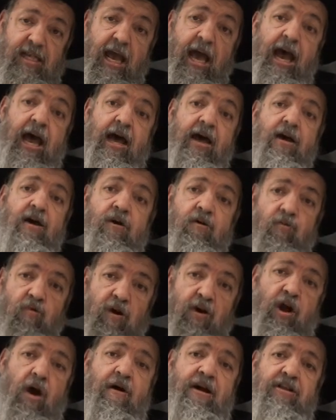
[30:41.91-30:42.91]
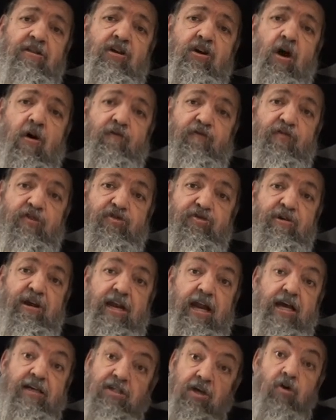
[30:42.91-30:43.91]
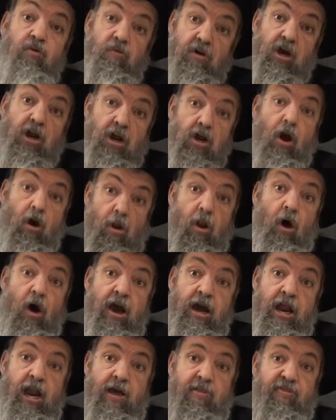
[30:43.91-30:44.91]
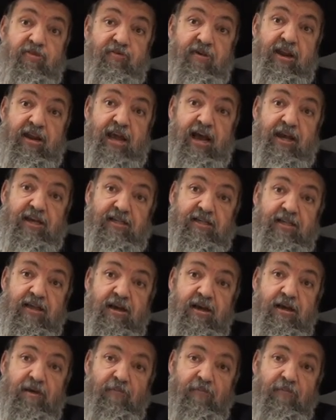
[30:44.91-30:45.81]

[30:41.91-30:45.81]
Yeah, we're going to go for three days. We're going to go longer than three days.